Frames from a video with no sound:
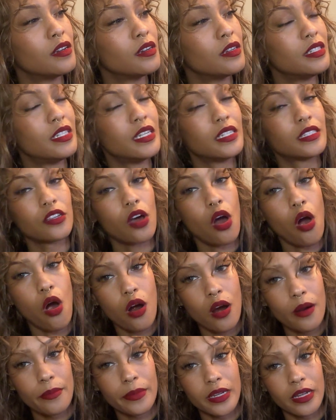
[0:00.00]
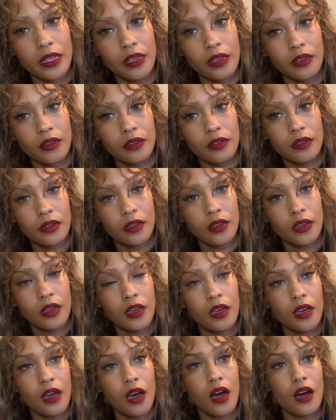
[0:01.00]
disharmony
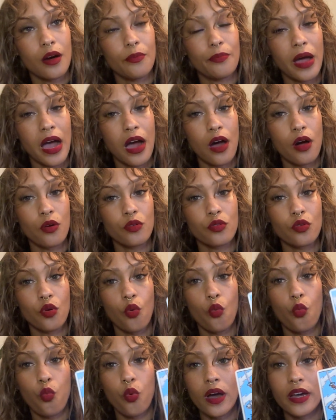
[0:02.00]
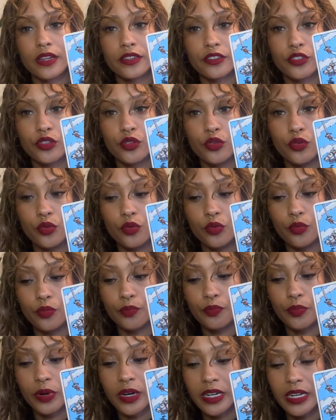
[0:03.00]
about what to
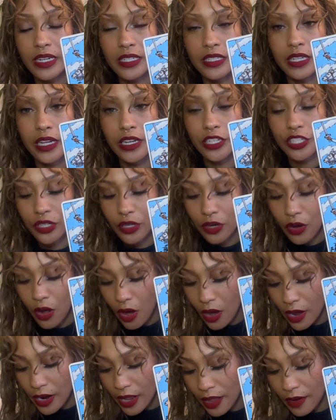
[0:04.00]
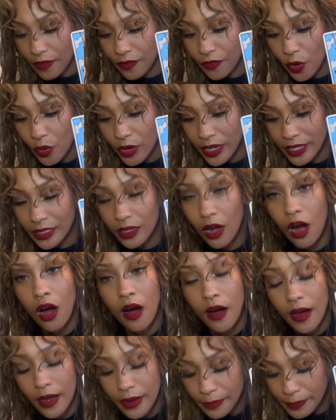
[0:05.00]
put attention on and focus
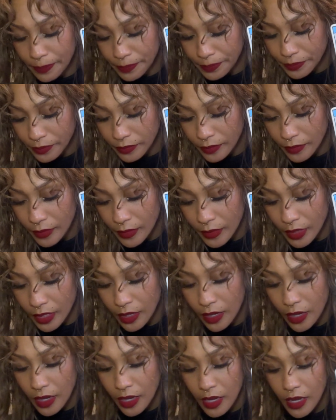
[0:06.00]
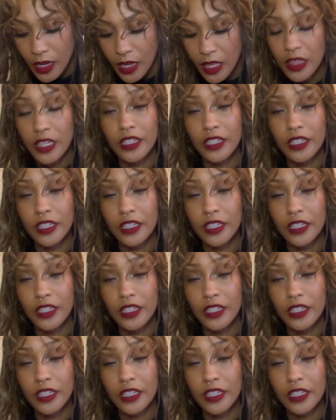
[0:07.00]
on. The